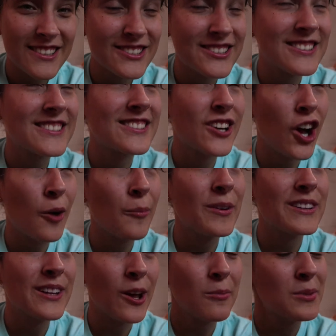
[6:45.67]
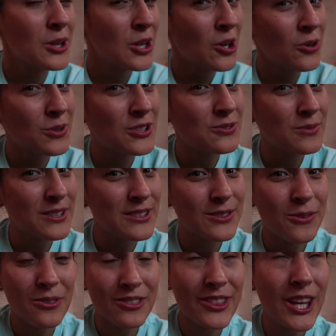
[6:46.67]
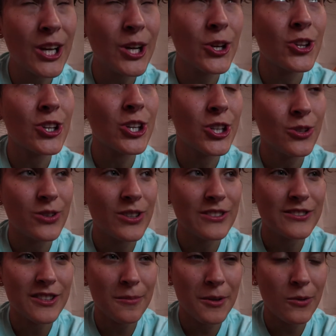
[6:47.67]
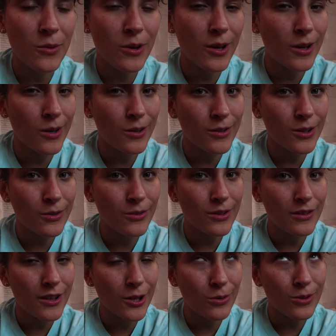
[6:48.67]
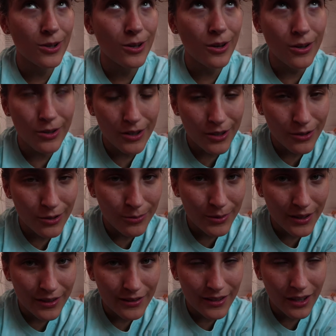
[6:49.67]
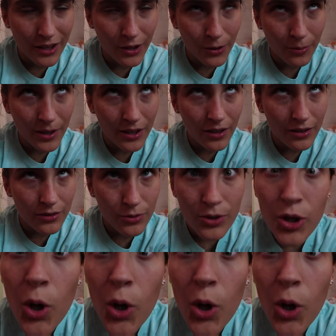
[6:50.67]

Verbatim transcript: and just comment down below which ones you think are the cutest. I mean, we all know that they were all cute because hello, my dogs are